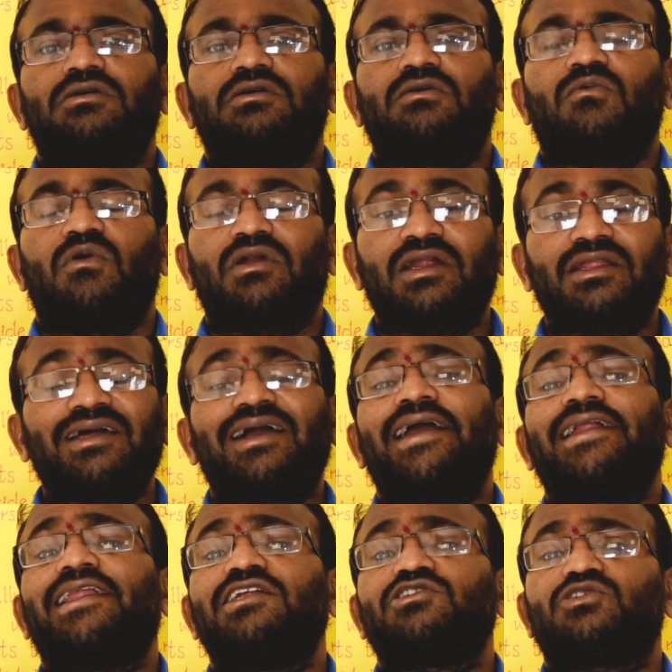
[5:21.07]
what are the
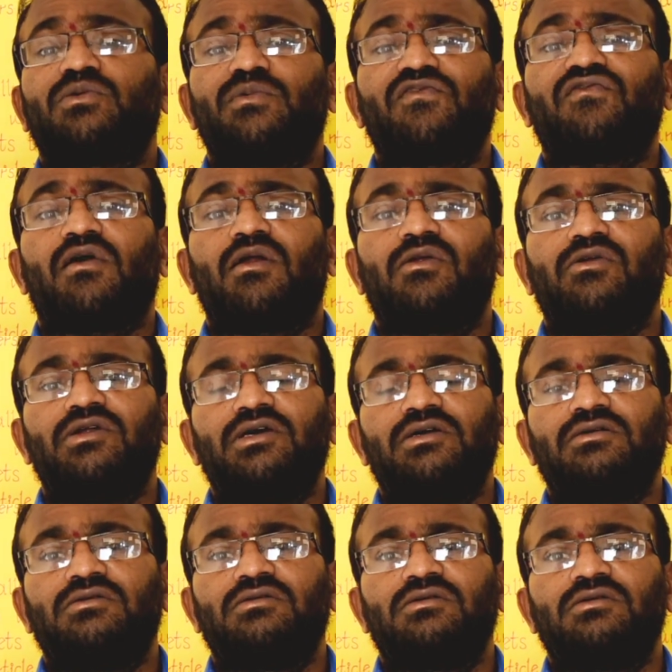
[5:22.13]
guidelines to be followed
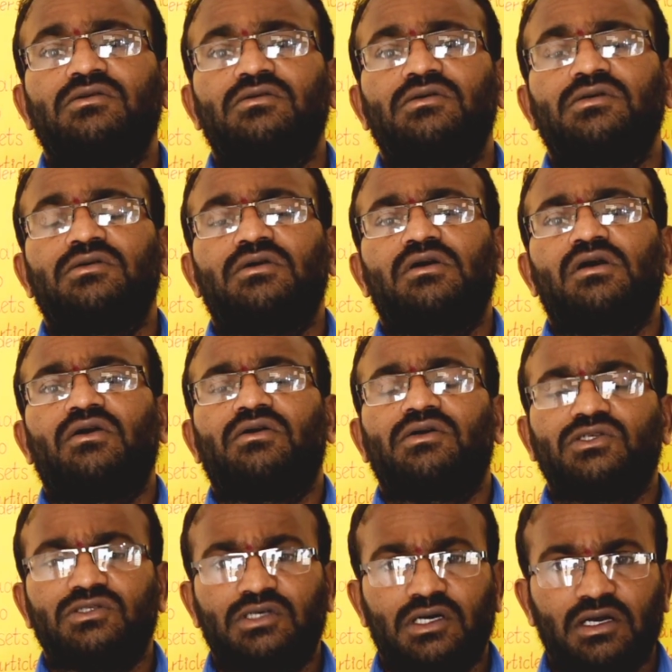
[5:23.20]

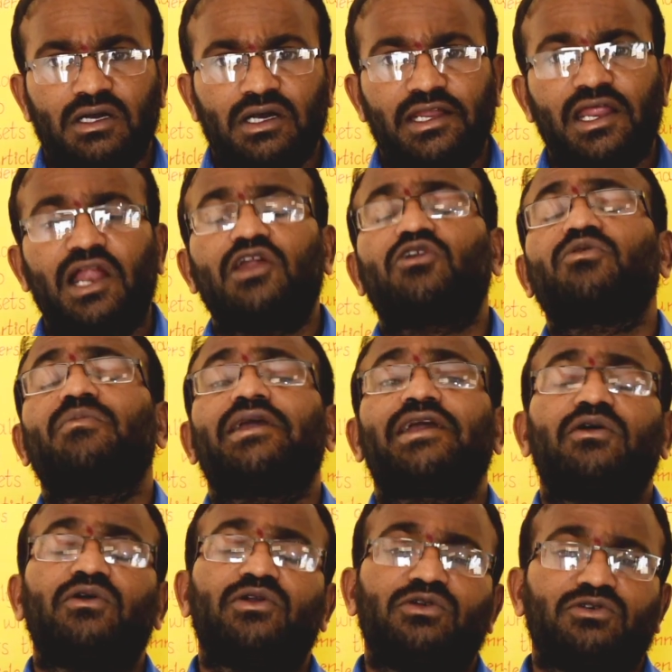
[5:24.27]
in order to make a
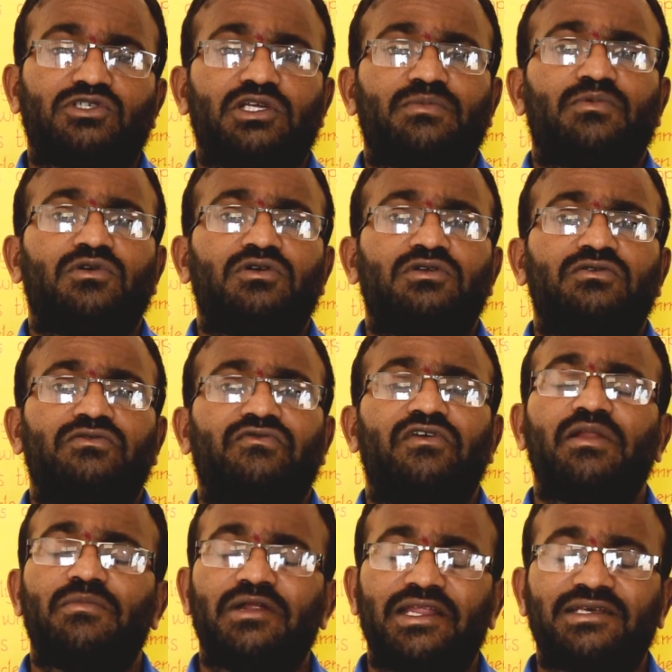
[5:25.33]
good news report? We
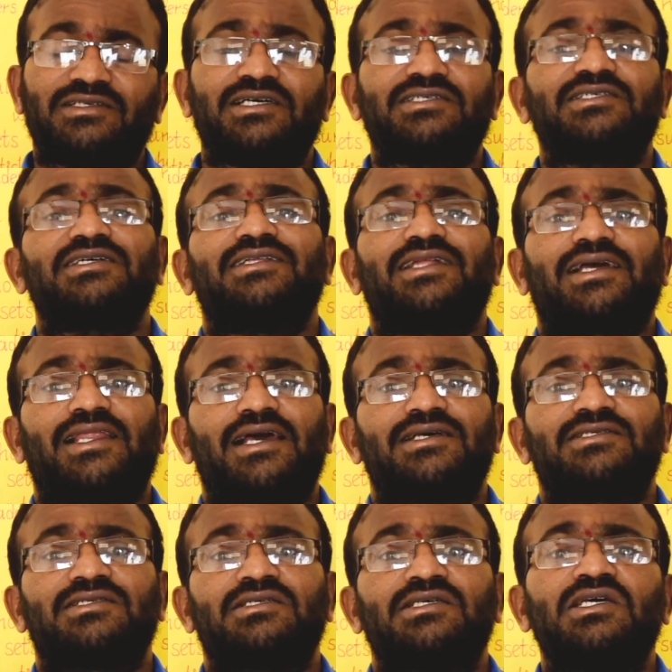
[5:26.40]
will be discussing in the
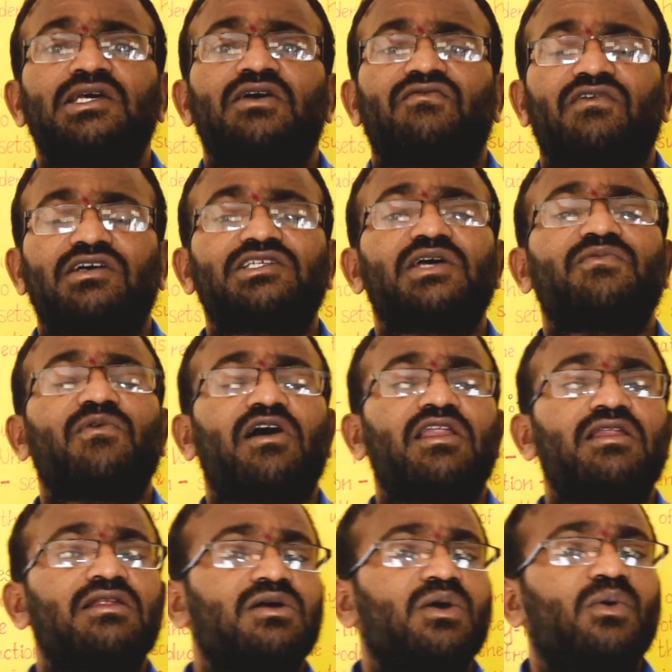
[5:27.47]
class. First of
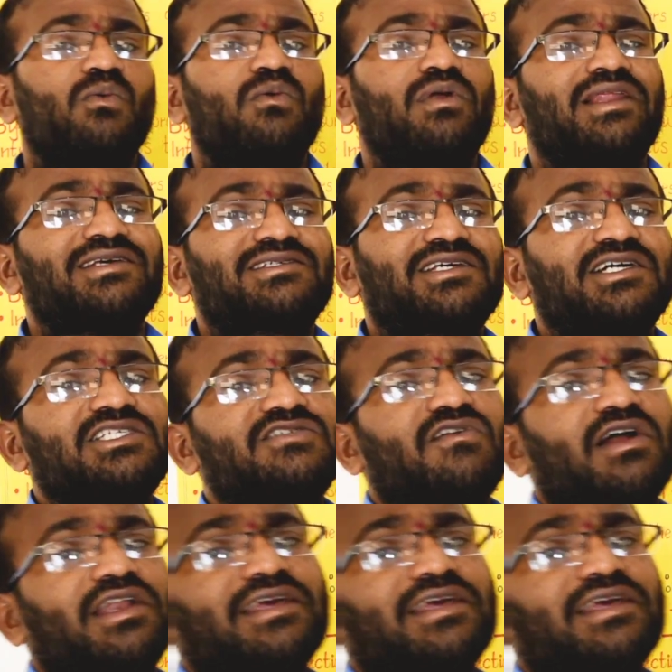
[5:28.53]
all, we will discuss what